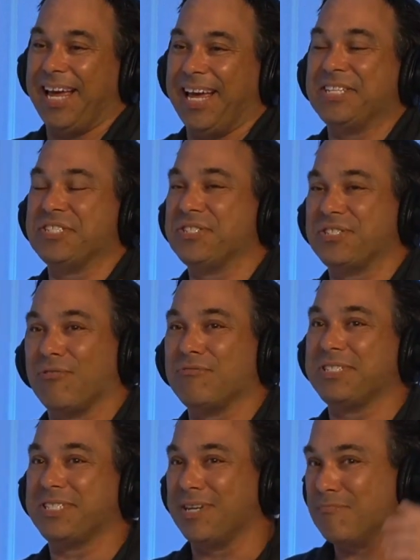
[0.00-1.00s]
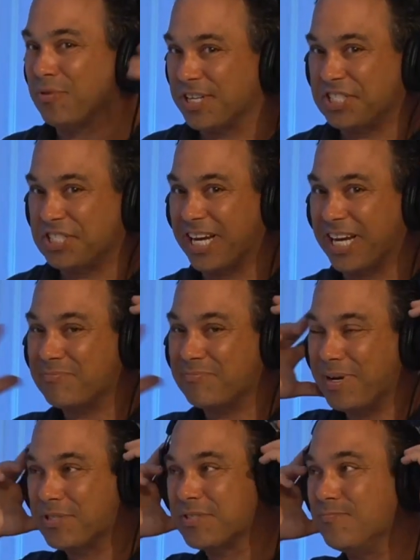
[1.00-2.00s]
It's so simple to change
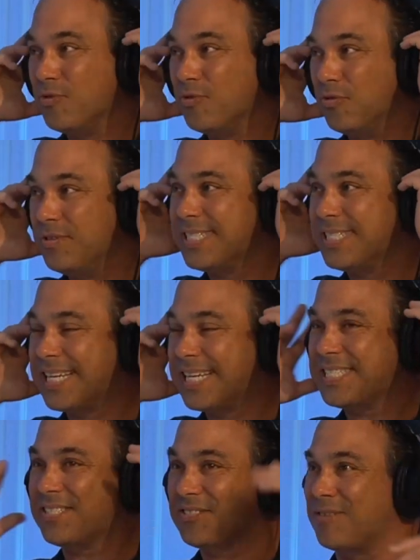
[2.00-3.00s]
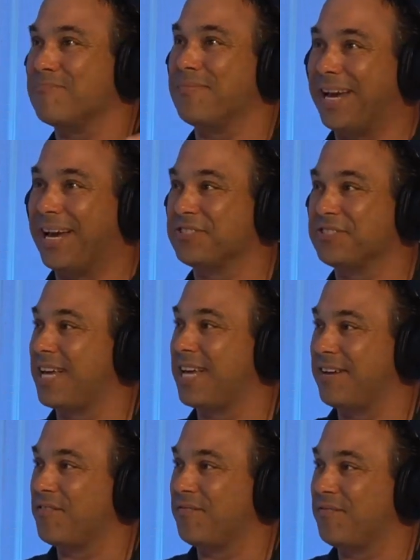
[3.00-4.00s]
people's moods, unless there's some major
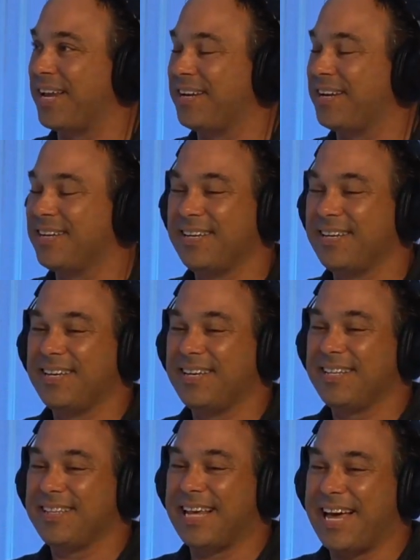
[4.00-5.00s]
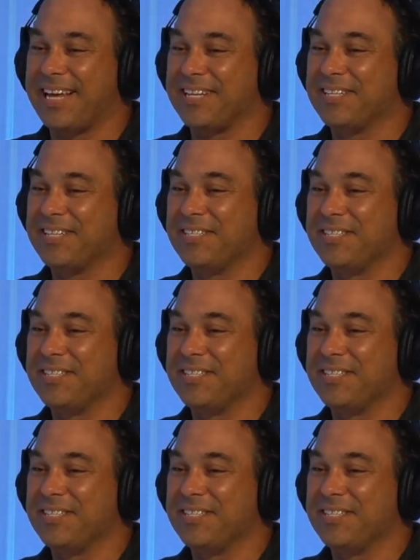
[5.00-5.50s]
life event, that